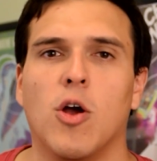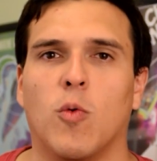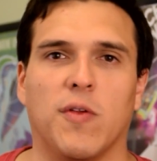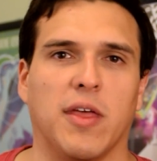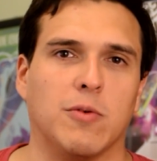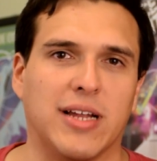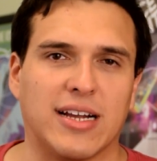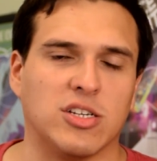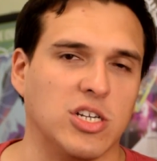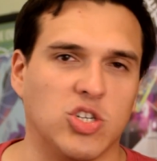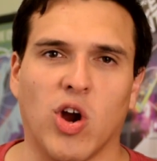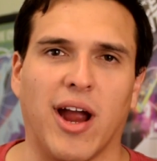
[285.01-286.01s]
where they would
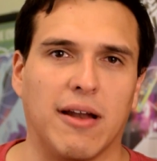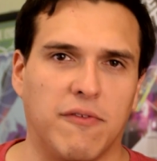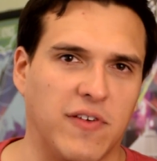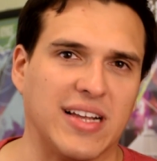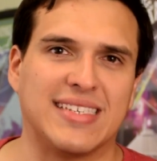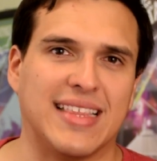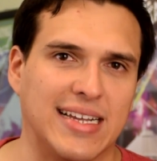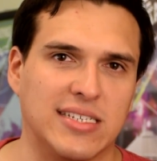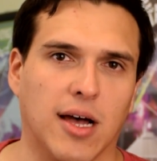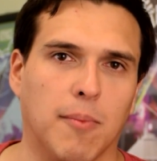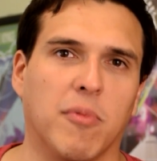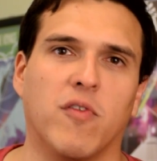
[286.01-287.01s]
actually try and fix things up